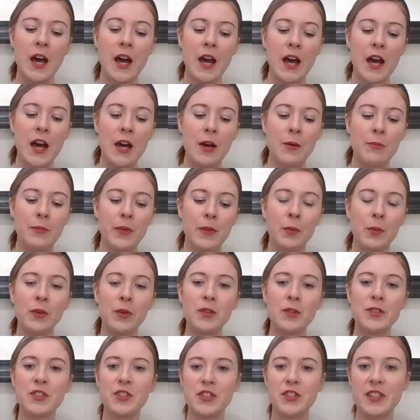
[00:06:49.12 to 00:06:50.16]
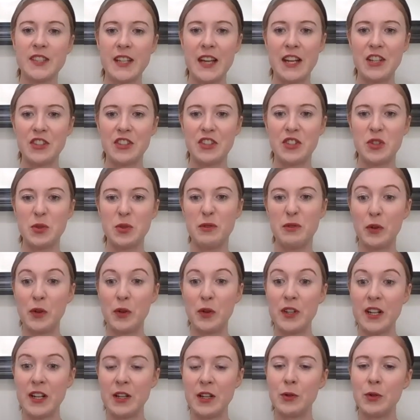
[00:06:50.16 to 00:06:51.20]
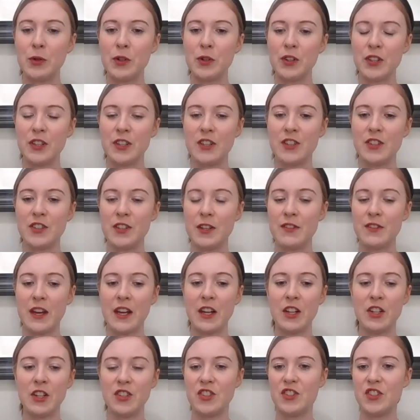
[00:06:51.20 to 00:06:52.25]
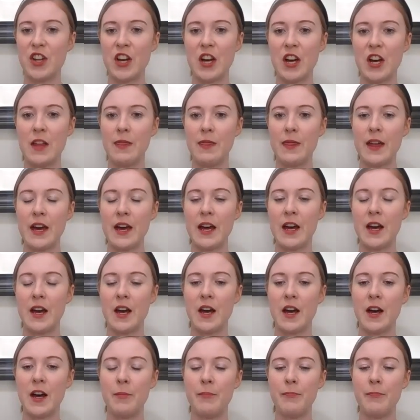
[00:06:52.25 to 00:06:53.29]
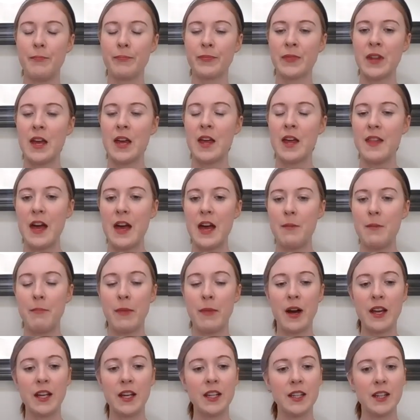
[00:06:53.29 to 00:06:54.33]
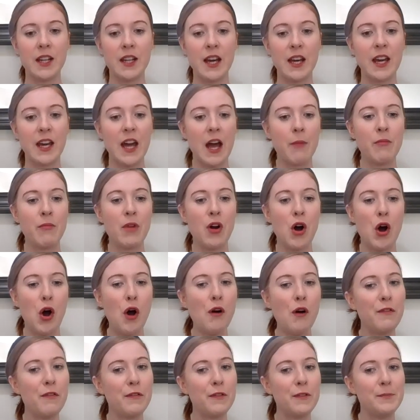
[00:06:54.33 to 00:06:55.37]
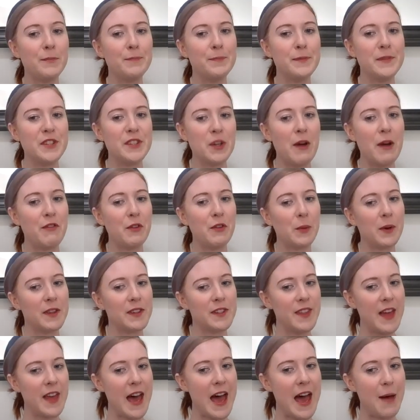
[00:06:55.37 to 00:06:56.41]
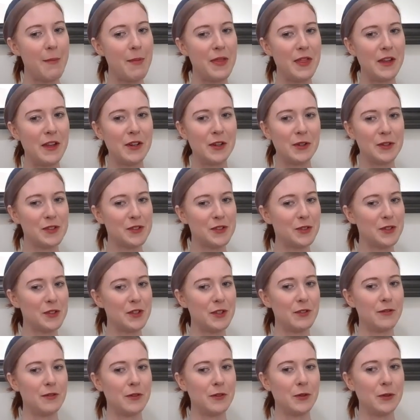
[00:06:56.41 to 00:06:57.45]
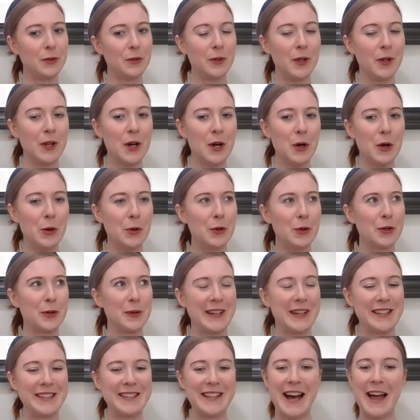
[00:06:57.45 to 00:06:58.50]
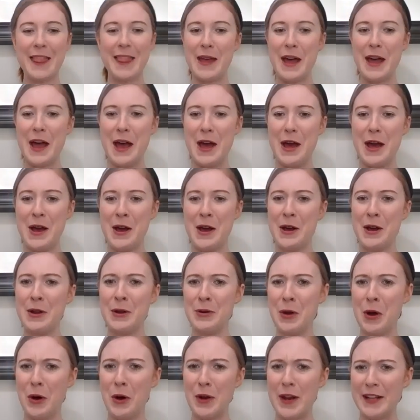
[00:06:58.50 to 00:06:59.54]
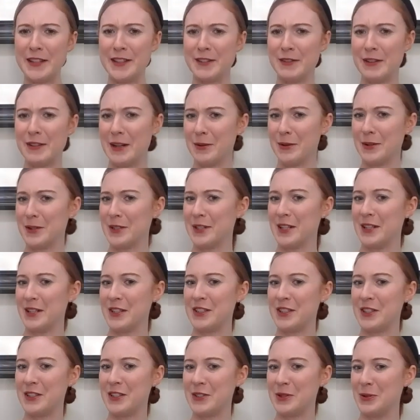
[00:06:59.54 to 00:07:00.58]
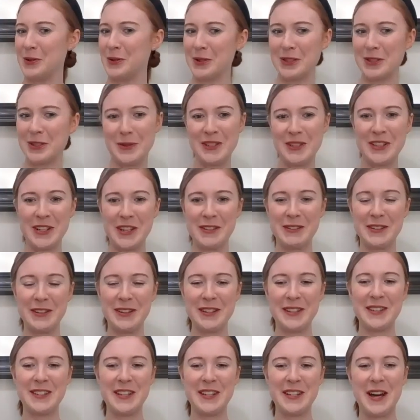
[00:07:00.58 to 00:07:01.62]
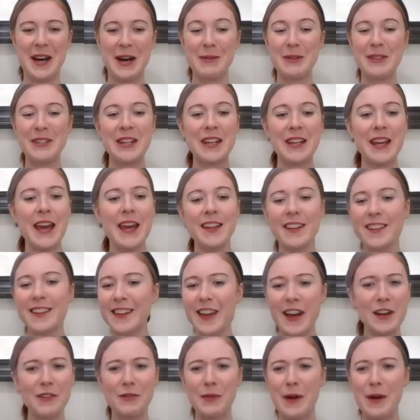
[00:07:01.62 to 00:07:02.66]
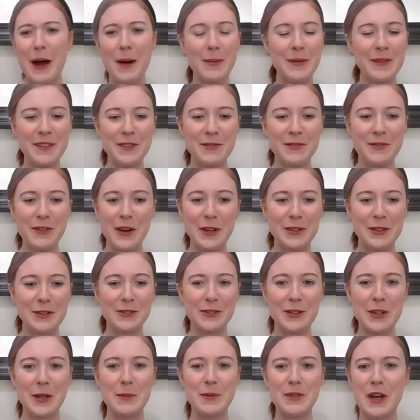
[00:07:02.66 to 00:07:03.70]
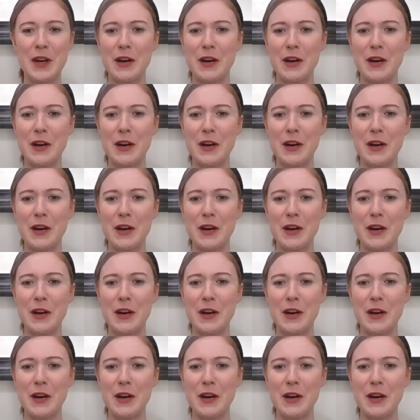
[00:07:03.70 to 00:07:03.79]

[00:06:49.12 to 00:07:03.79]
And we also just say, just to avoid any awkwardness, if they can just turn their mic and their camera off, so everyone's there, but they're not sort of all awkwardly sat there, not necessarily wanting to talk to each other at the start, which again is kind of what happens in focus groups.